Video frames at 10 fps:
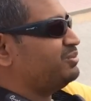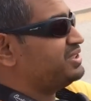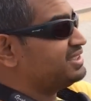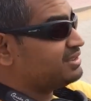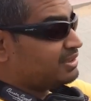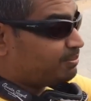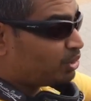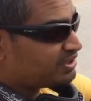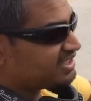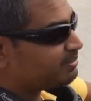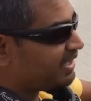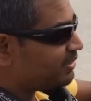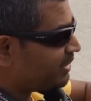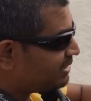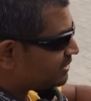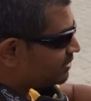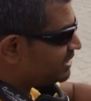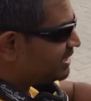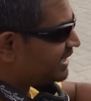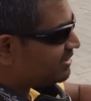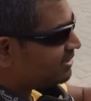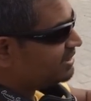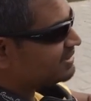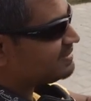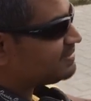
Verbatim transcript: which is process, by the way. So indicator on,